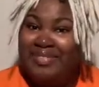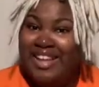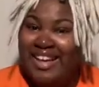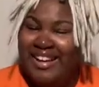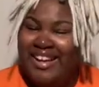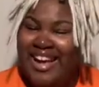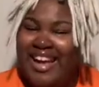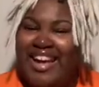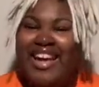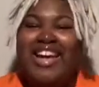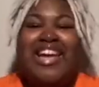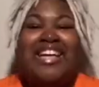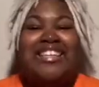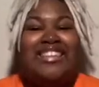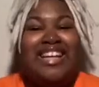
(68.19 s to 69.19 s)
Okay,
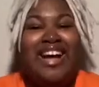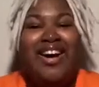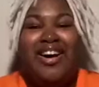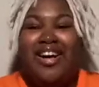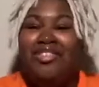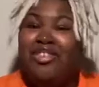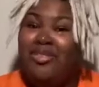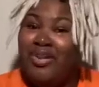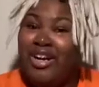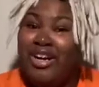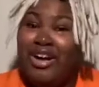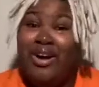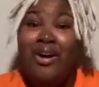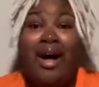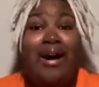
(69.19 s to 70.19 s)
so if you want to
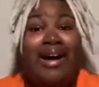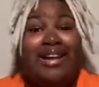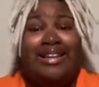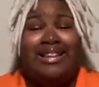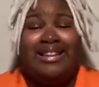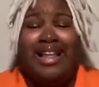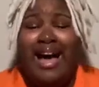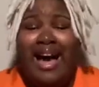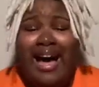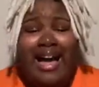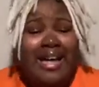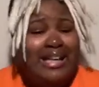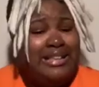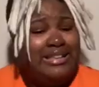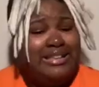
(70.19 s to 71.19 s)
know how I did that,
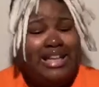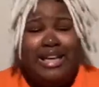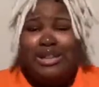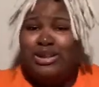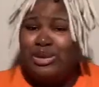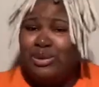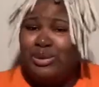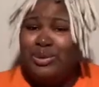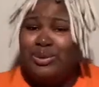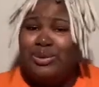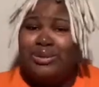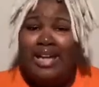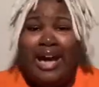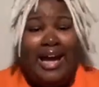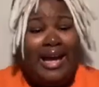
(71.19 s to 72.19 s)
stay
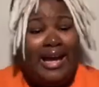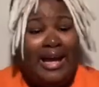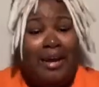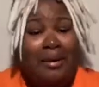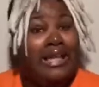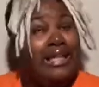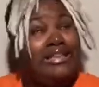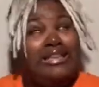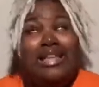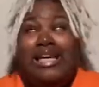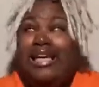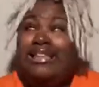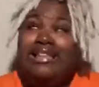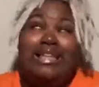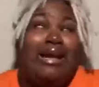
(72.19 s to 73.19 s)
tuned and let's get
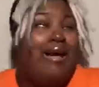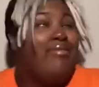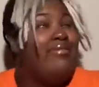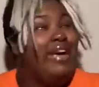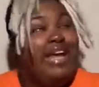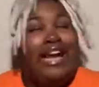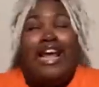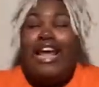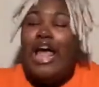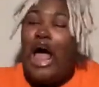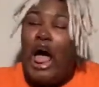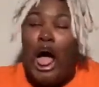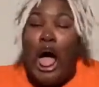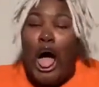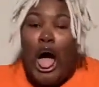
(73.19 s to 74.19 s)
into the
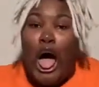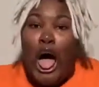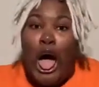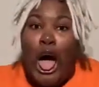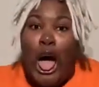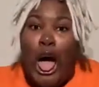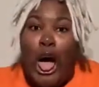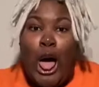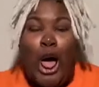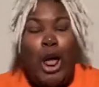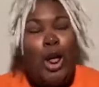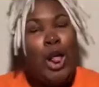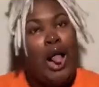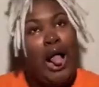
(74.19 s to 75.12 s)
video.